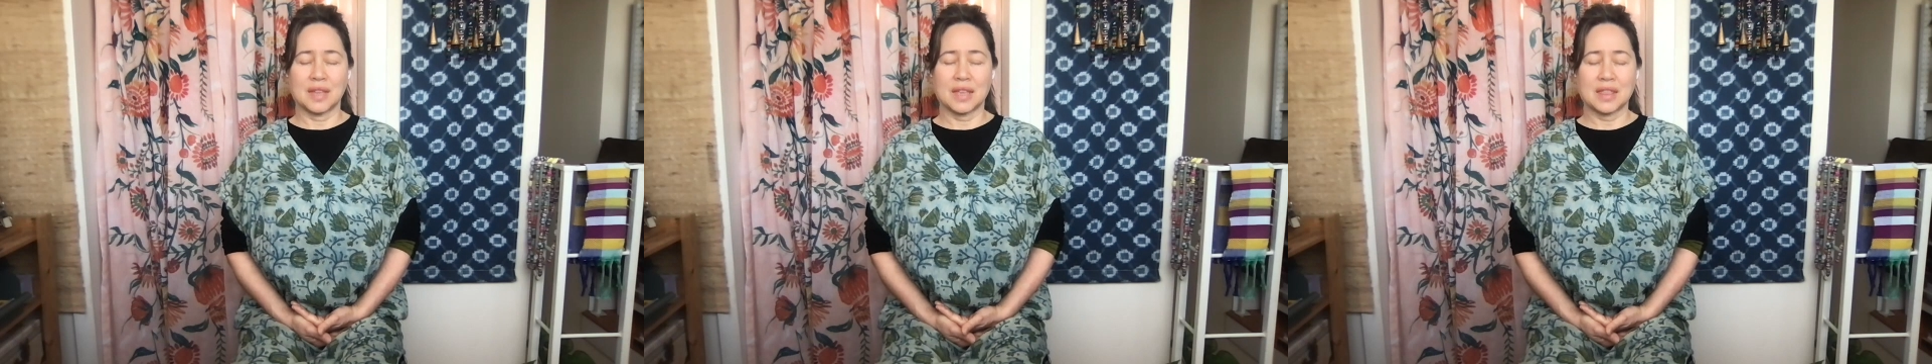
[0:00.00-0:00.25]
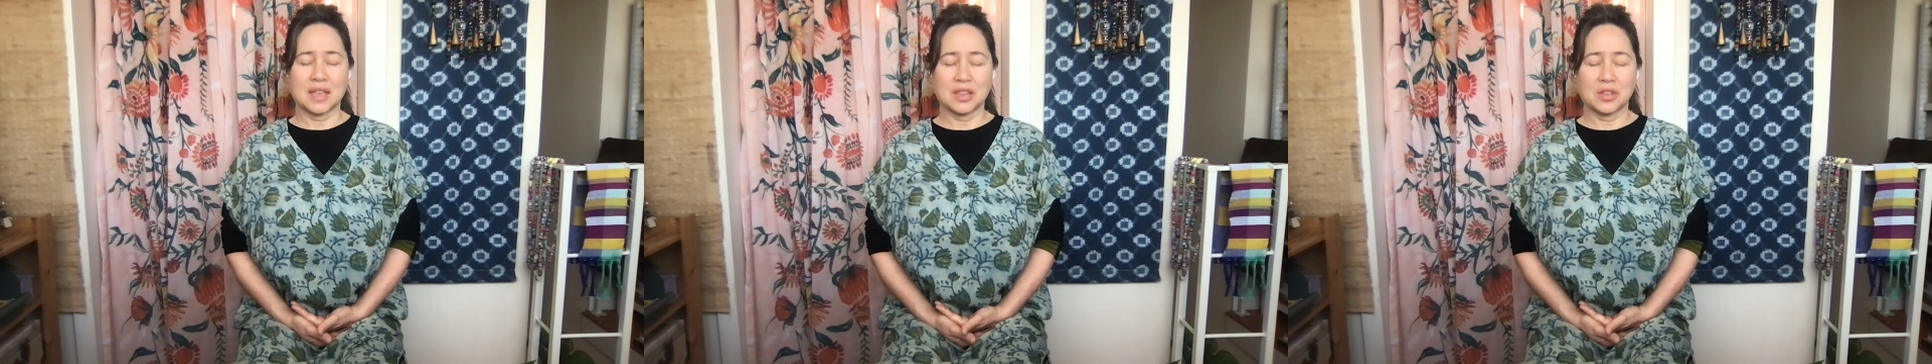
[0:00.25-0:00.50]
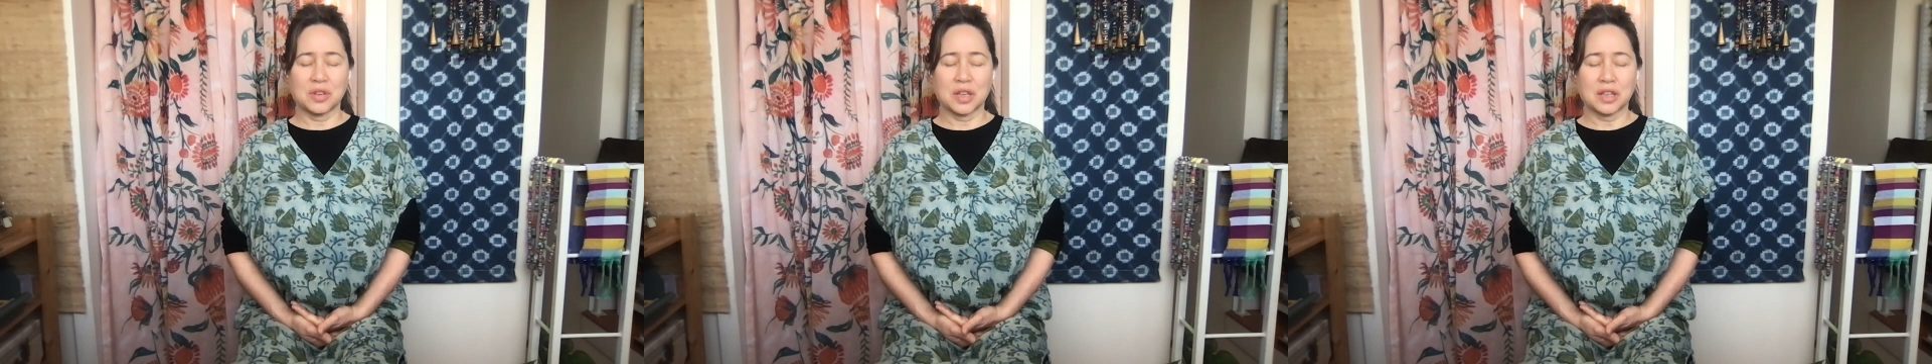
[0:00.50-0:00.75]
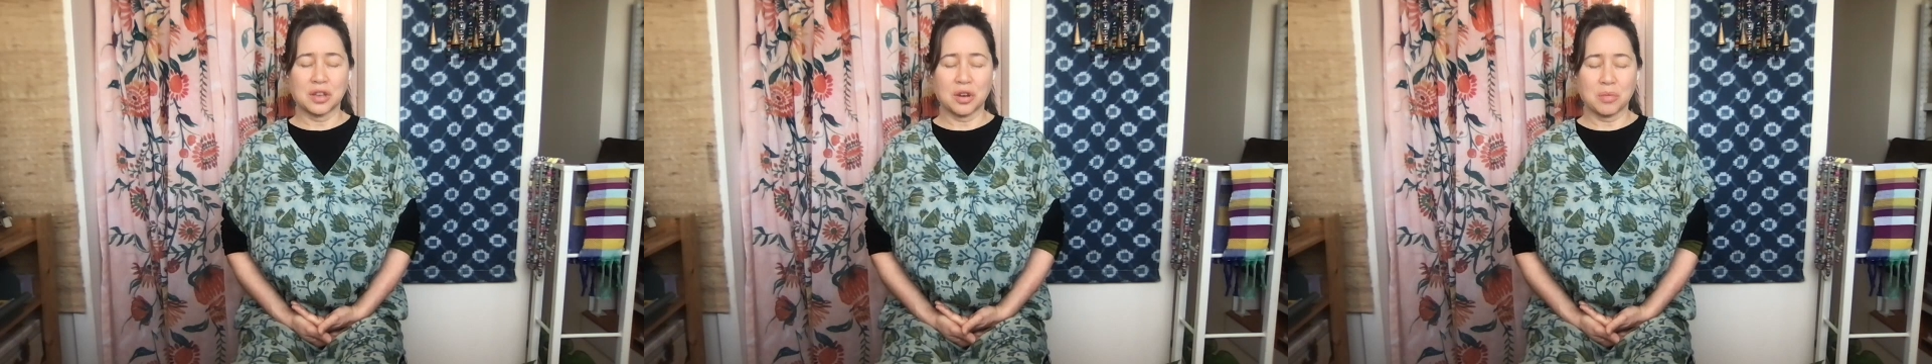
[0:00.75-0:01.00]
And then you
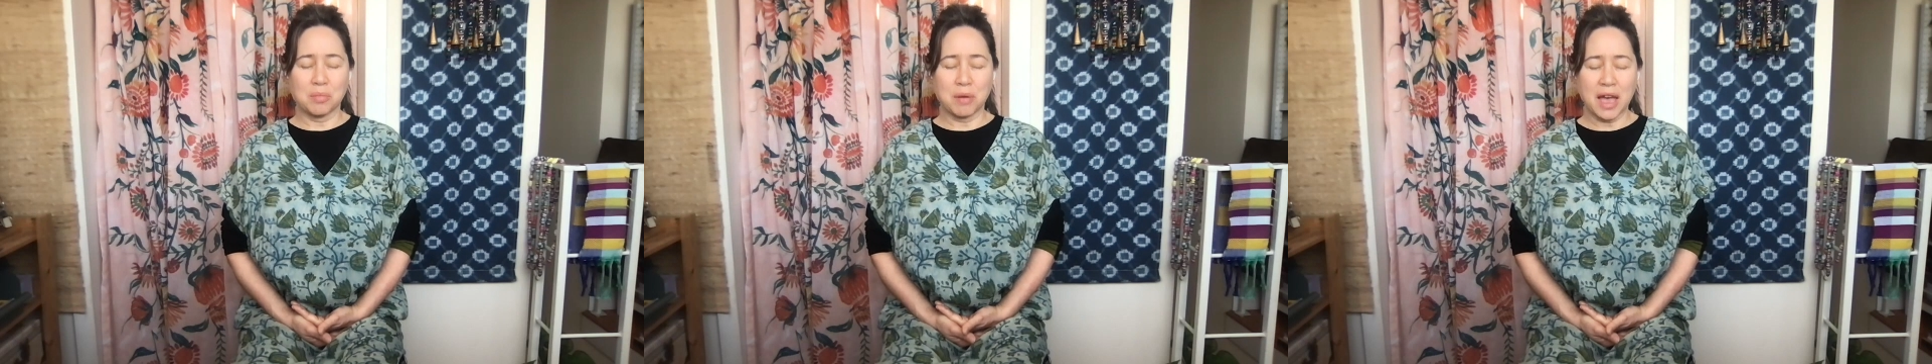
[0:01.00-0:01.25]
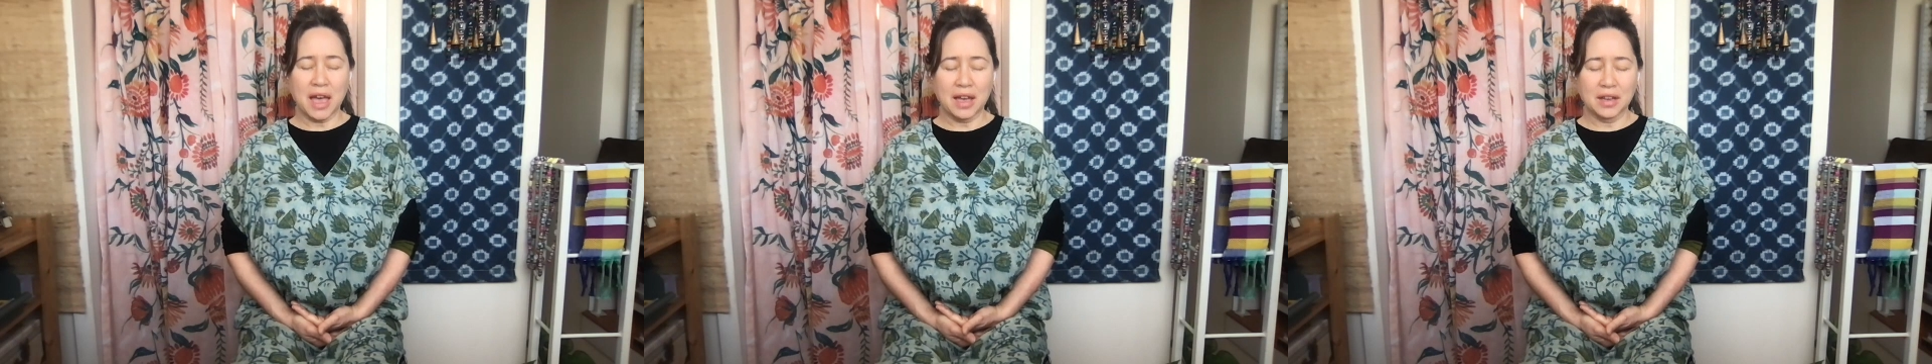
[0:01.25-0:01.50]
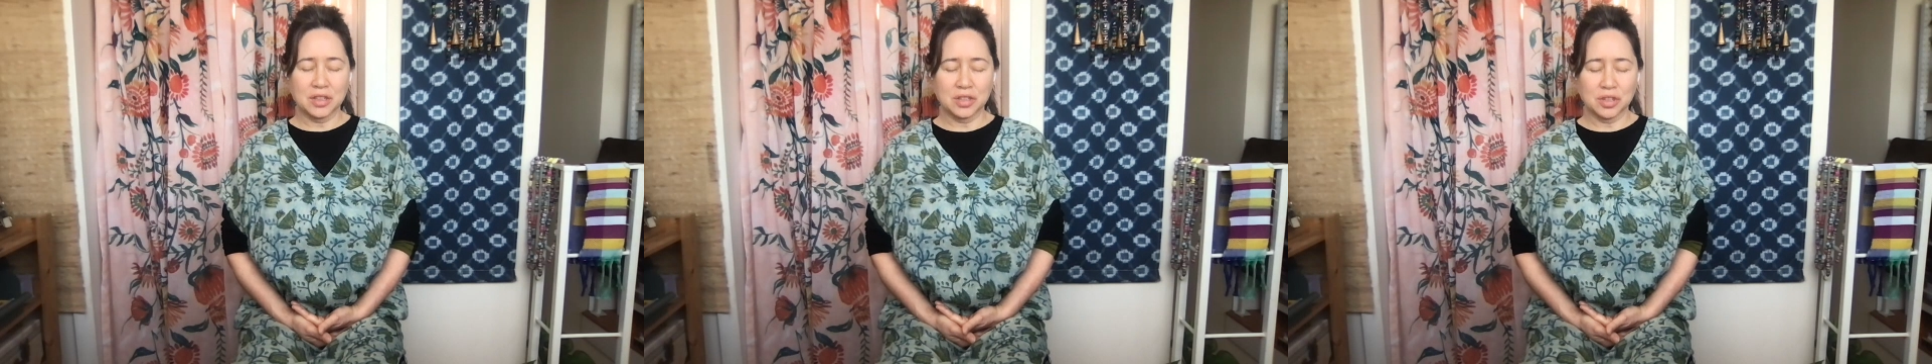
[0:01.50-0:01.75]
can go back